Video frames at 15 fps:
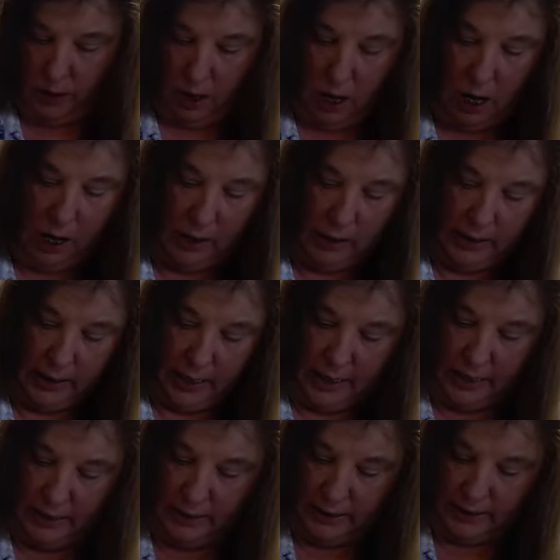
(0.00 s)

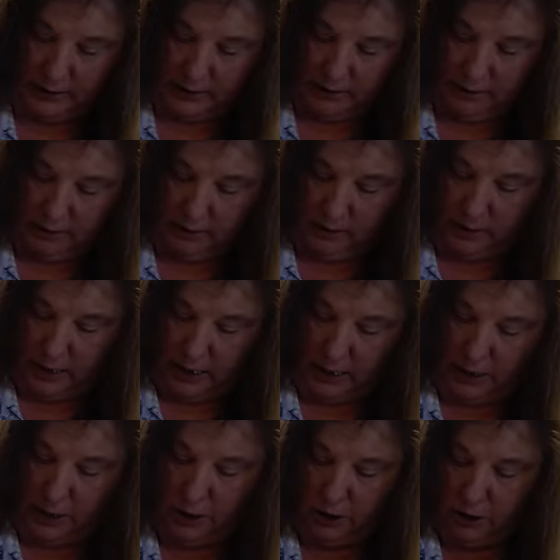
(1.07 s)
holidays, they
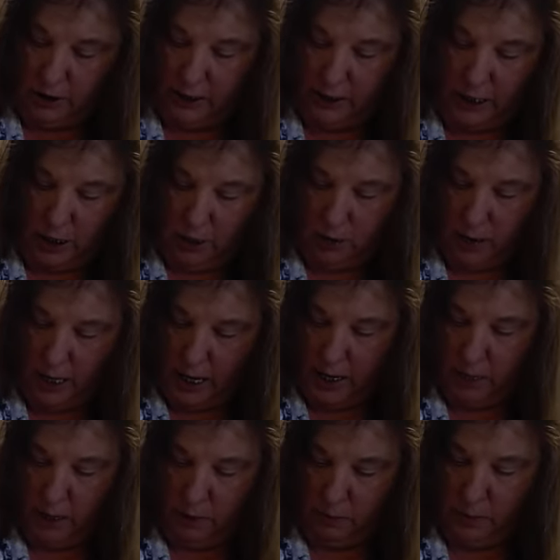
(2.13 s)
usually don't
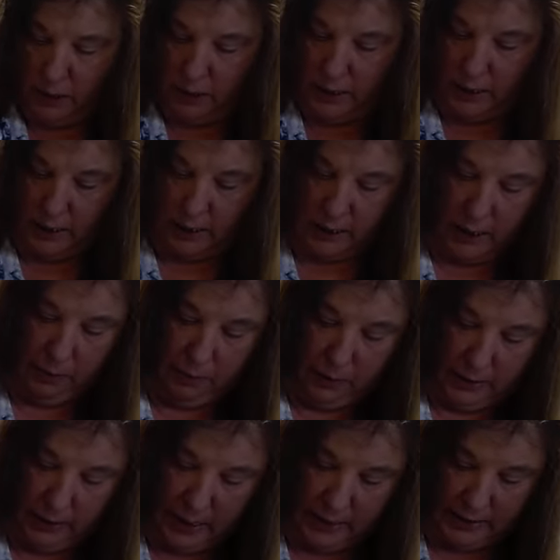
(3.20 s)
come until a couple of
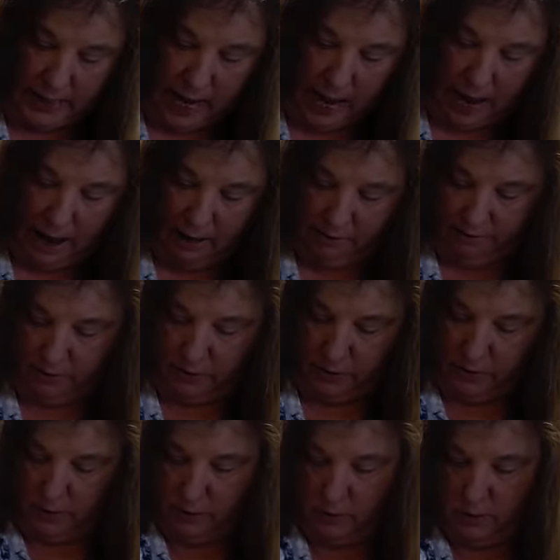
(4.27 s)
days after.
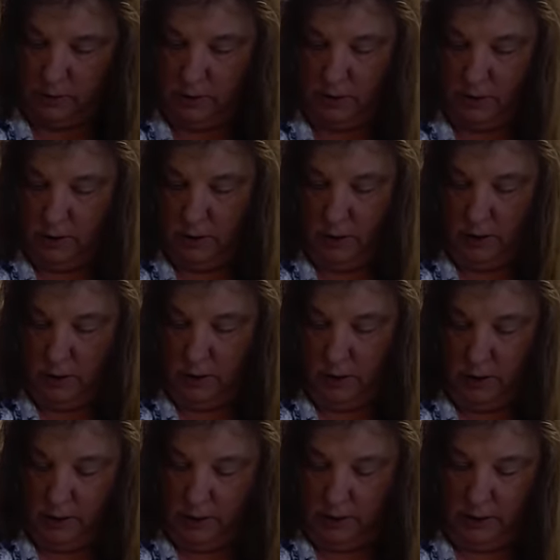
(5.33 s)

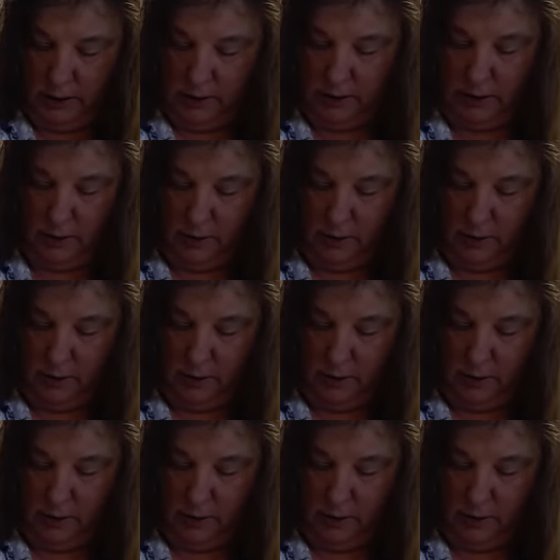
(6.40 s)
So,